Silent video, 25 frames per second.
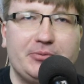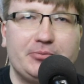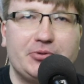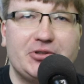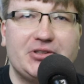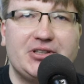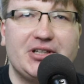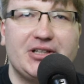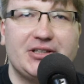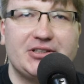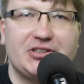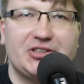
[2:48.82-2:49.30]

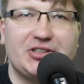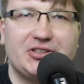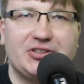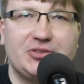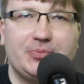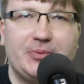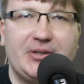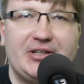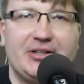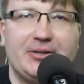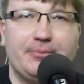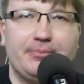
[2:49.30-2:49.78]
Productions
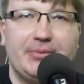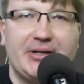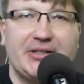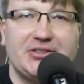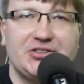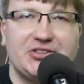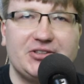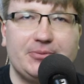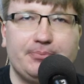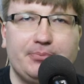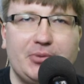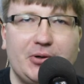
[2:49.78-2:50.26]
be the
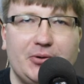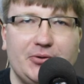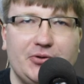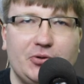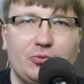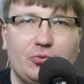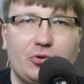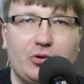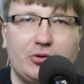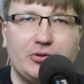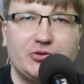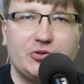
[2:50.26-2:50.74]
best of both
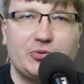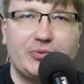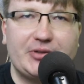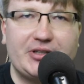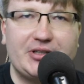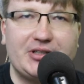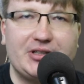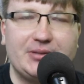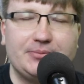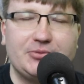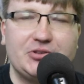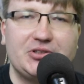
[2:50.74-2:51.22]
worlds when
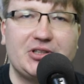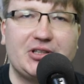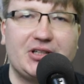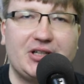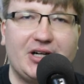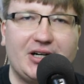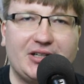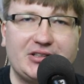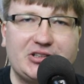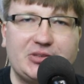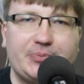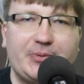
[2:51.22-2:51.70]
it comes to
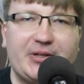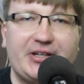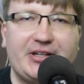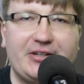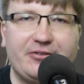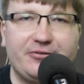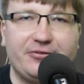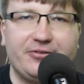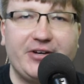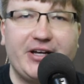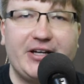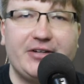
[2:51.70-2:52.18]
cosplay
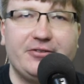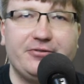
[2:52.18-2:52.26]
and fan